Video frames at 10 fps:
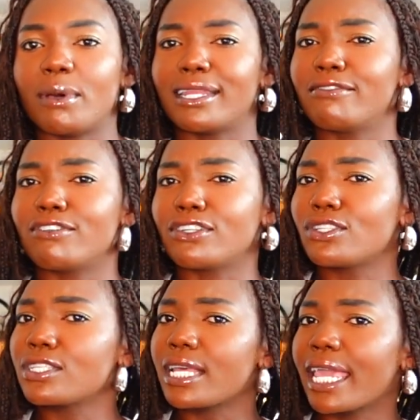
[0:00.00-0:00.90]
But if you're
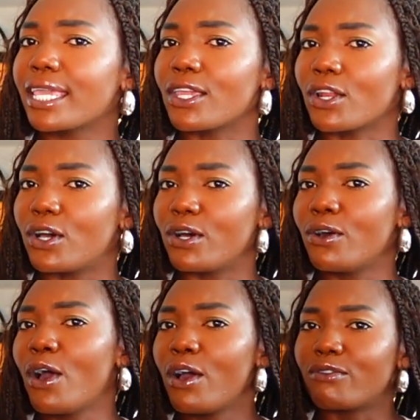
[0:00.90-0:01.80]
just like, you
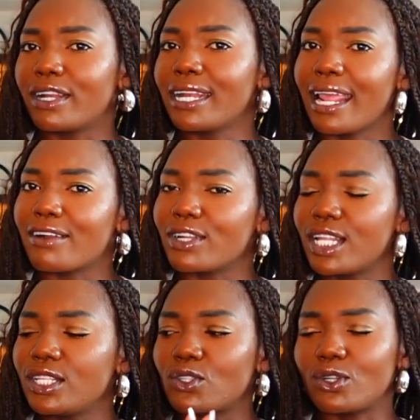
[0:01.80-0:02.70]
know, running
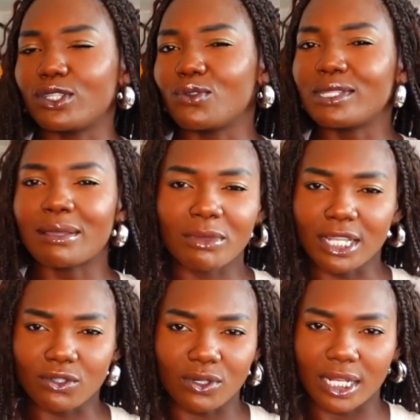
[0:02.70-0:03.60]
errands or doing
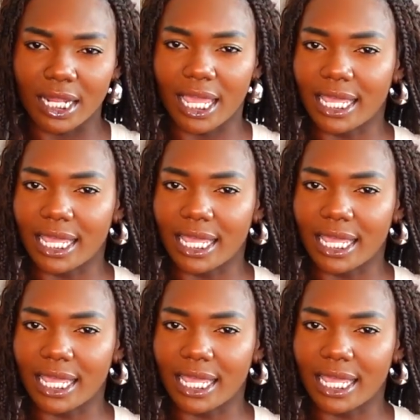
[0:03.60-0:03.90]
something during the day,